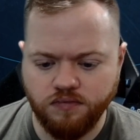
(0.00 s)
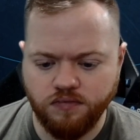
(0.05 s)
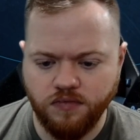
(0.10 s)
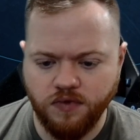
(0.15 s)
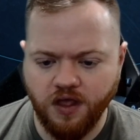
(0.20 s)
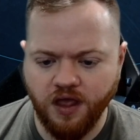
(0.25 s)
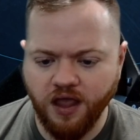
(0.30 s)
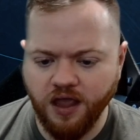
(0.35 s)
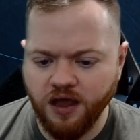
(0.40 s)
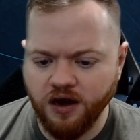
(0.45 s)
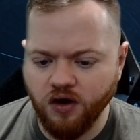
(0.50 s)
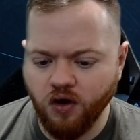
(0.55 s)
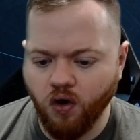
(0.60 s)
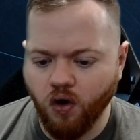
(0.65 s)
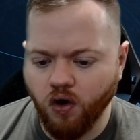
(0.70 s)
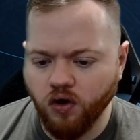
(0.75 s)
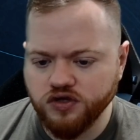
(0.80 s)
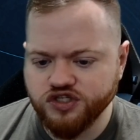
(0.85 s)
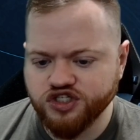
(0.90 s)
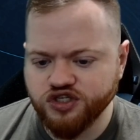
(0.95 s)
And
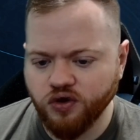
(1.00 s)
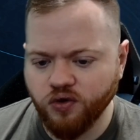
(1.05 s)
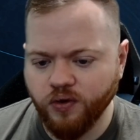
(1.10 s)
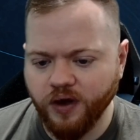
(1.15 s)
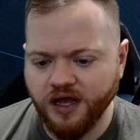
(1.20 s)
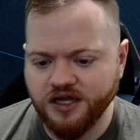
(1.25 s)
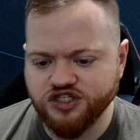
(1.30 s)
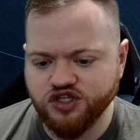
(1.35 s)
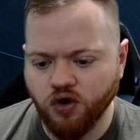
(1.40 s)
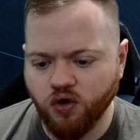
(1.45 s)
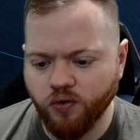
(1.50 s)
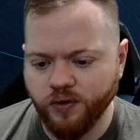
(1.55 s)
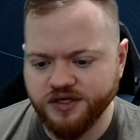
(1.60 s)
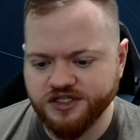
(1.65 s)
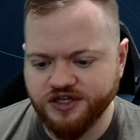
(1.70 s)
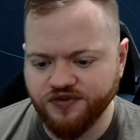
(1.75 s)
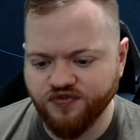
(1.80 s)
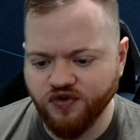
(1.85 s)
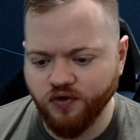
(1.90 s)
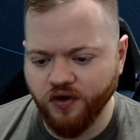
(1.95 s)
also, as
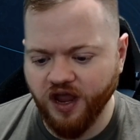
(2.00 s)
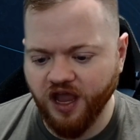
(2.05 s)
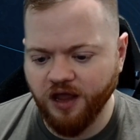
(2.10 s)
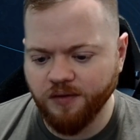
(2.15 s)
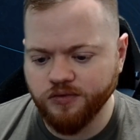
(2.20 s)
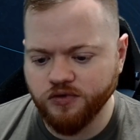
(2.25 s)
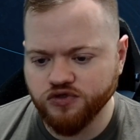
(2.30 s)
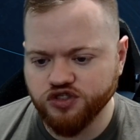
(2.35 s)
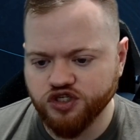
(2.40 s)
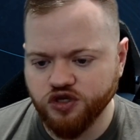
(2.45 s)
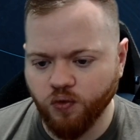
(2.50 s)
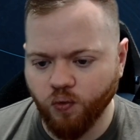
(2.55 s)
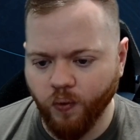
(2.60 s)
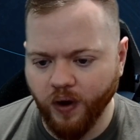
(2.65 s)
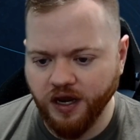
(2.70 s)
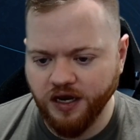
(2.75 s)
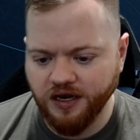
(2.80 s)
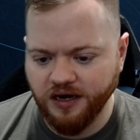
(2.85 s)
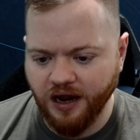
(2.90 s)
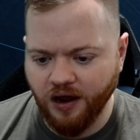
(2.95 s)
always, if you're able to
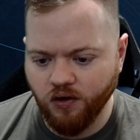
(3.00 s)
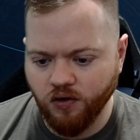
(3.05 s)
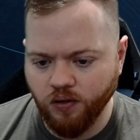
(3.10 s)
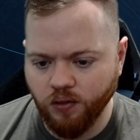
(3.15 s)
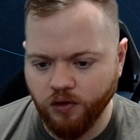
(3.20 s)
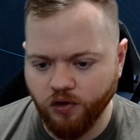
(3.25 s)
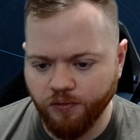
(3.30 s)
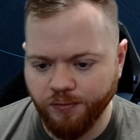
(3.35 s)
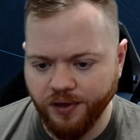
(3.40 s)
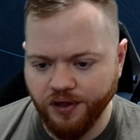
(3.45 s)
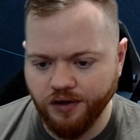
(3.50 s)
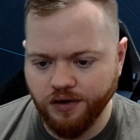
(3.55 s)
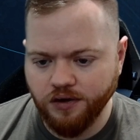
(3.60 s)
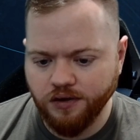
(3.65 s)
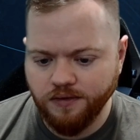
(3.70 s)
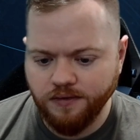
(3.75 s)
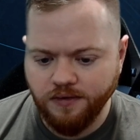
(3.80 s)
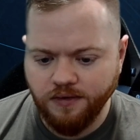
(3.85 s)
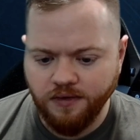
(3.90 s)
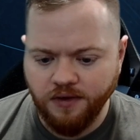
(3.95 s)
wait it out a little bit
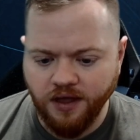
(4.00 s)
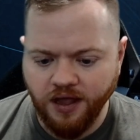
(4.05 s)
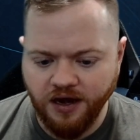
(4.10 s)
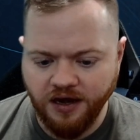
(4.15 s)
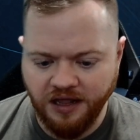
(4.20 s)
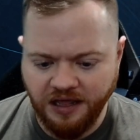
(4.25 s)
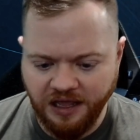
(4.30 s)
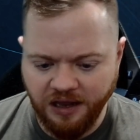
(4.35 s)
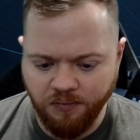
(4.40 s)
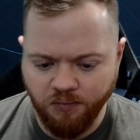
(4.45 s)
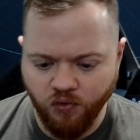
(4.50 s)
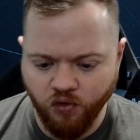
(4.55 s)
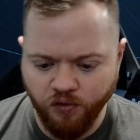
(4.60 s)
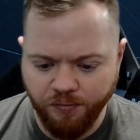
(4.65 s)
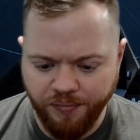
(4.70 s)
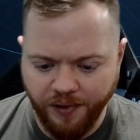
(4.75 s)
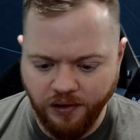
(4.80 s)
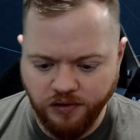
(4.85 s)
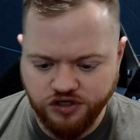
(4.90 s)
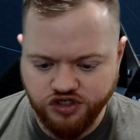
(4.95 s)
and get more
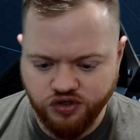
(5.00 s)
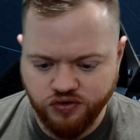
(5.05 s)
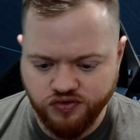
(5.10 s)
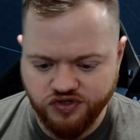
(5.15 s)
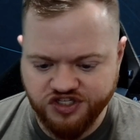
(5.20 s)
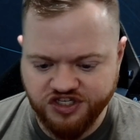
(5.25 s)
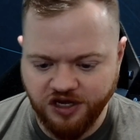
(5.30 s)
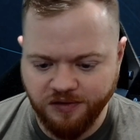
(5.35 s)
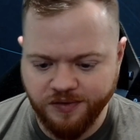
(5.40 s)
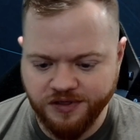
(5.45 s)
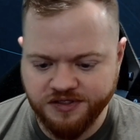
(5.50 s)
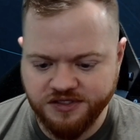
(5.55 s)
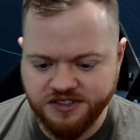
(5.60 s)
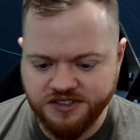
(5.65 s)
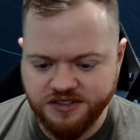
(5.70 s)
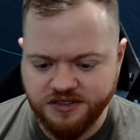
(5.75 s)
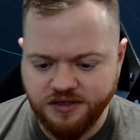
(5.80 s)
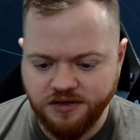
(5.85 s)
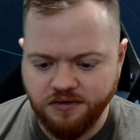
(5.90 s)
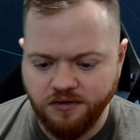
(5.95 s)
Bellator
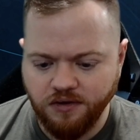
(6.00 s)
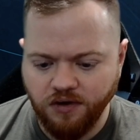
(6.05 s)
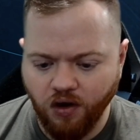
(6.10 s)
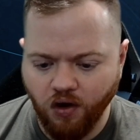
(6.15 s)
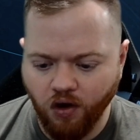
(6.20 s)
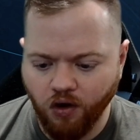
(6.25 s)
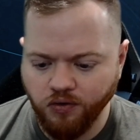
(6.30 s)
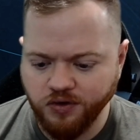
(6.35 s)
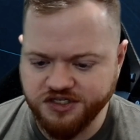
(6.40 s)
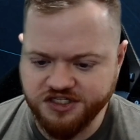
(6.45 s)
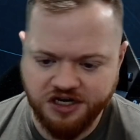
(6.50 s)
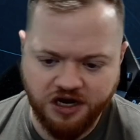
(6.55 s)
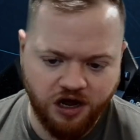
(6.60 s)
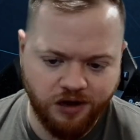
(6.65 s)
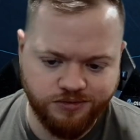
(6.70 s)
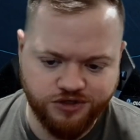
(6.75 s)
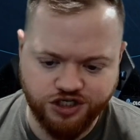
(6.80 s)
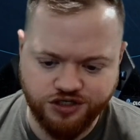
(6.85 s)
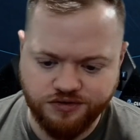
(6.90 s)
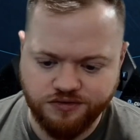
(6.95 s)
summons, always an
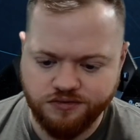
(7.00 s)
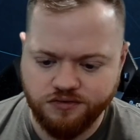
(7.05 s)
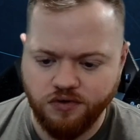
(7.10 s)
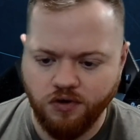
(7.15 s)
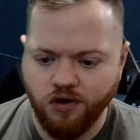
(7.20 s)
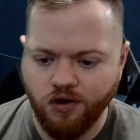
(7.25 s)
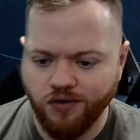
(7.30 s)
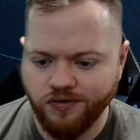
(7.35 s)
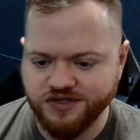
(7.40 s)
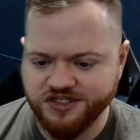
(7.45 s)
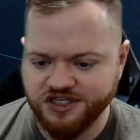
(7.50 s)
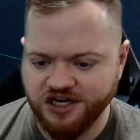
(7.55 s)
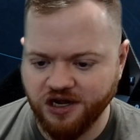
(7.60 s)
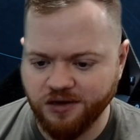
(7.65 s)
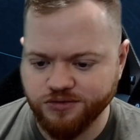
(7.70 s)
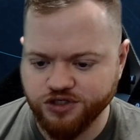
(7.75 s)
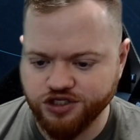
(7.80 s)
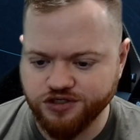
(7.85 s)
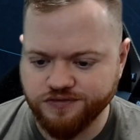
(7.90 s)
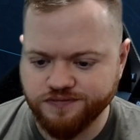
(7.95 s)
option. Always an
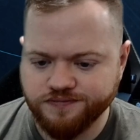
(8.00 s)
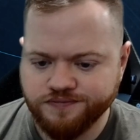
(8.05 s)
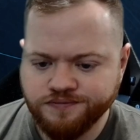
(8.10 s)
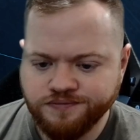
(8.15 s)
option.